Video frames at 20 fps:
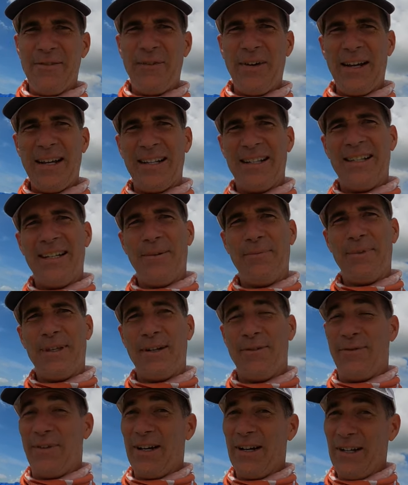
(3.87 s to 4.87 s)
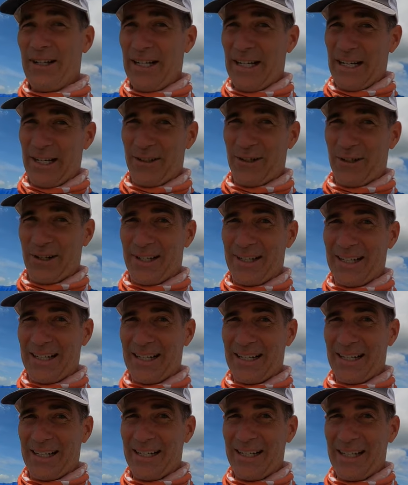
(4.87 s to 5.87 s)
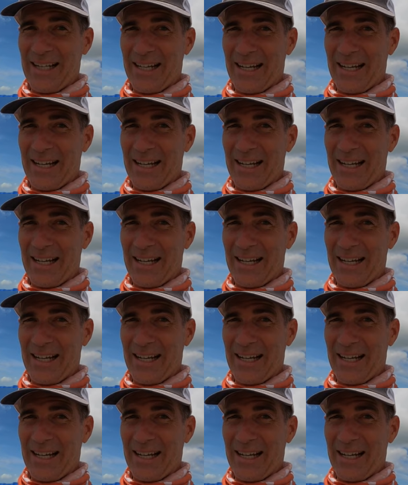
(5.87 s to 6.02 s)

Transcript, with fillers: I found something very interesting